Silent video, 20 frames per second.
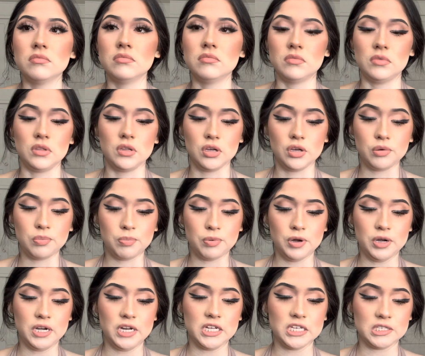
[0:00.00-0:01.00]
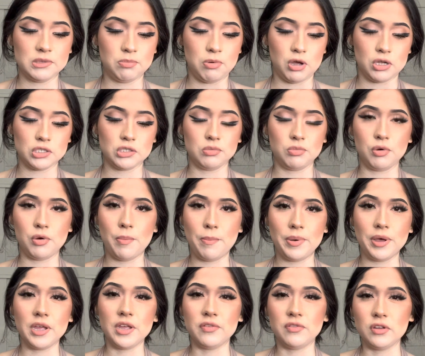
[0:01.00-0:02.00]
look pretty as possible,
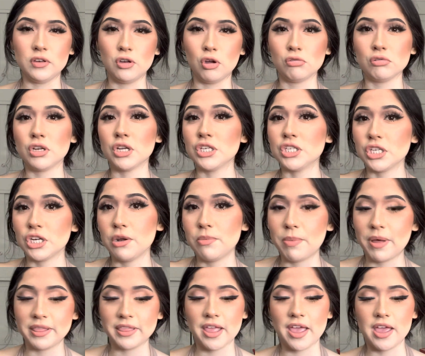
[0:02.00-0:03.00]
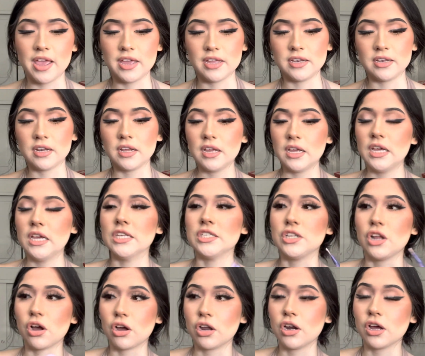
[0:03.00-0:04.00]
but if you don't touch it up at the end, it's
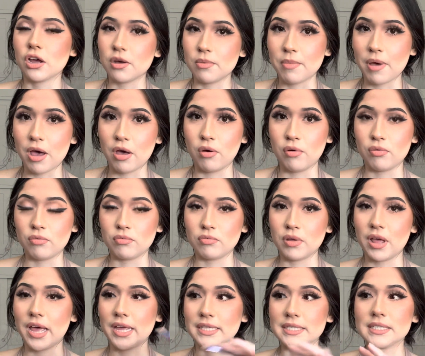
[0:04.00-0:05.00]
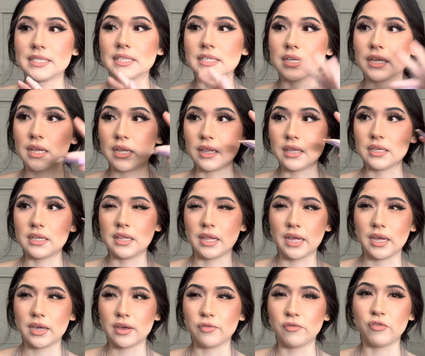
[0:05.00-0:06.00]
not gonna come out as
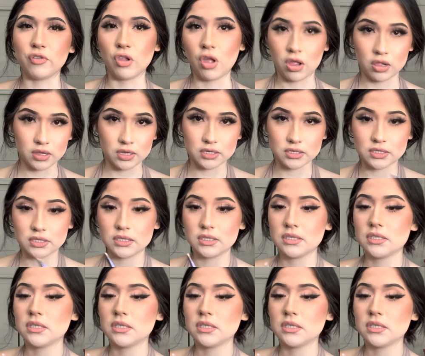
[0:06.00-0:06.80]
like flawless.